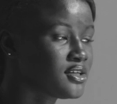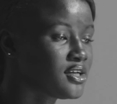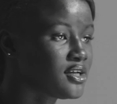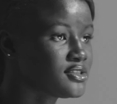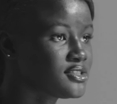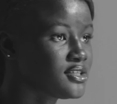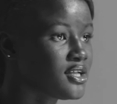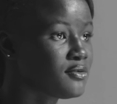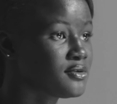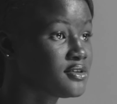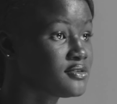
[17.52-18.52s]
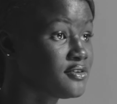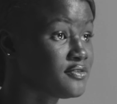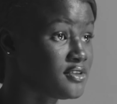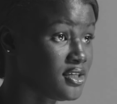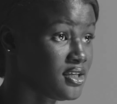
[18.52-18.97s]
till I was
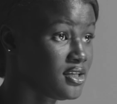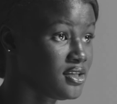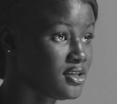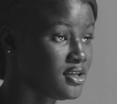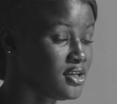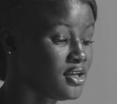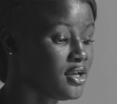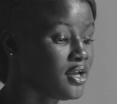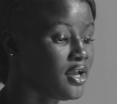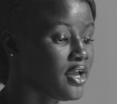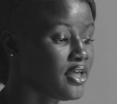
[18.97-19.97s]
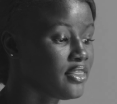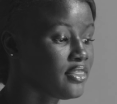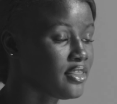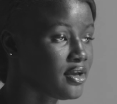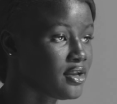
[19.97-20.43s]
15 and
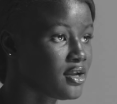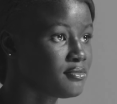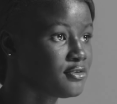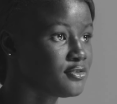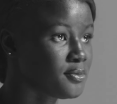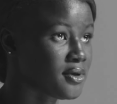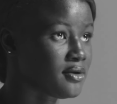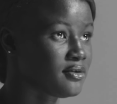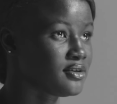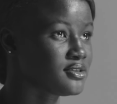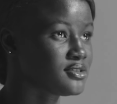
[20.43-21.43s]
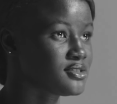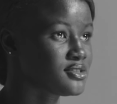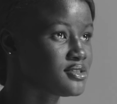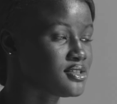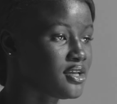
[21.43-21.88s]
then I moved to Paris.
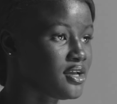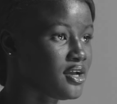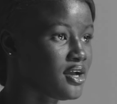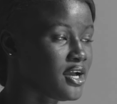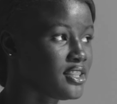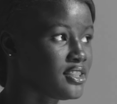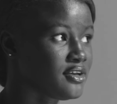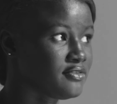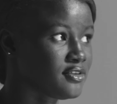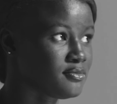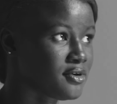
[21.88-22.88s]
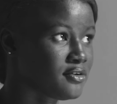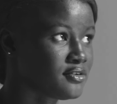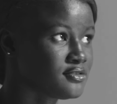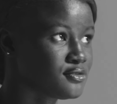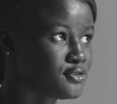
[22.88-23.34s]
I lived in Paris
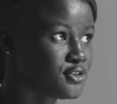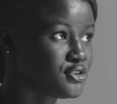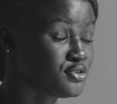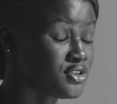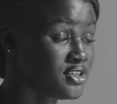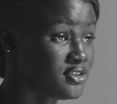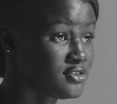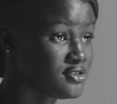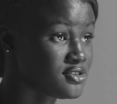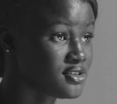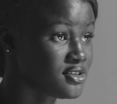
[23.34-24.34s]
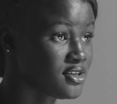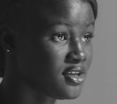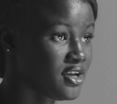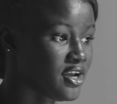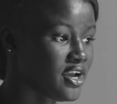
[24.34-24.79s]
for two years
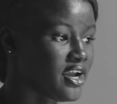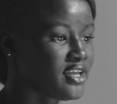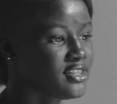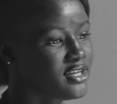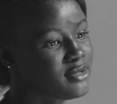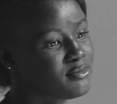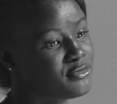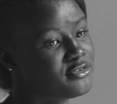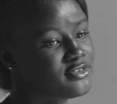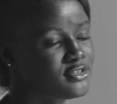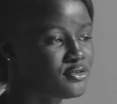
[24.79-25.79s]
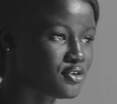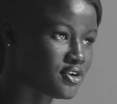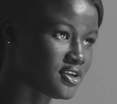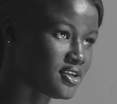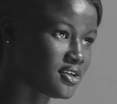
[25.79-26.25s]
and then I moved to New York.